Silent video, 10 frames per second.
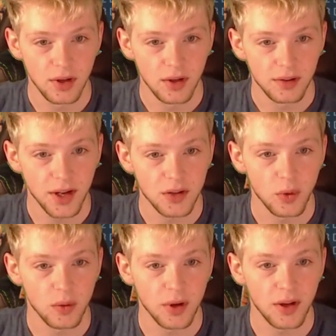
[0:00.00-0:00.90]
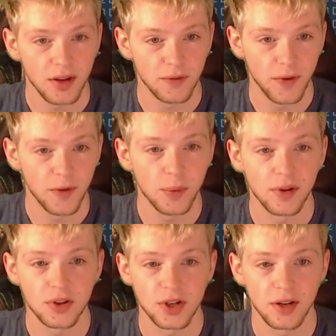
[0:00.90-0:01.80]
Attacks one enemy, has a
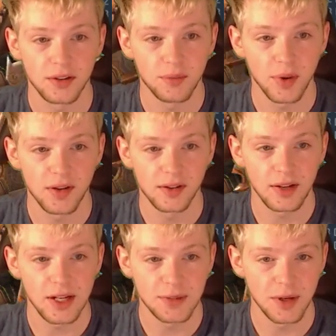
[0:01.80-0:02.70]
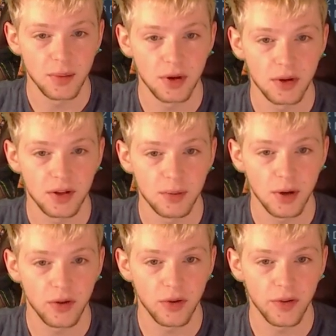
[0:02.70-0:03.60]
50% chance of placing an HP burn
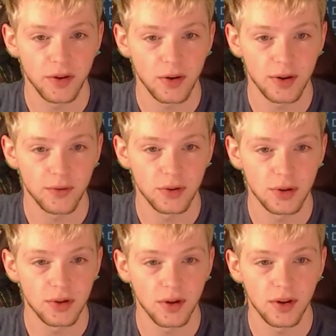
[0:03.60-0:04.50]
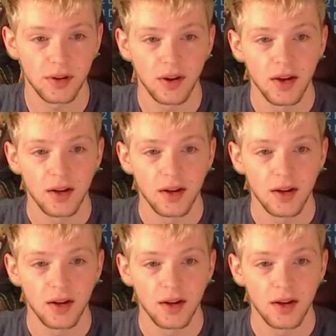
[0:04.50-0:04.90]
debuff on the target for 2 turns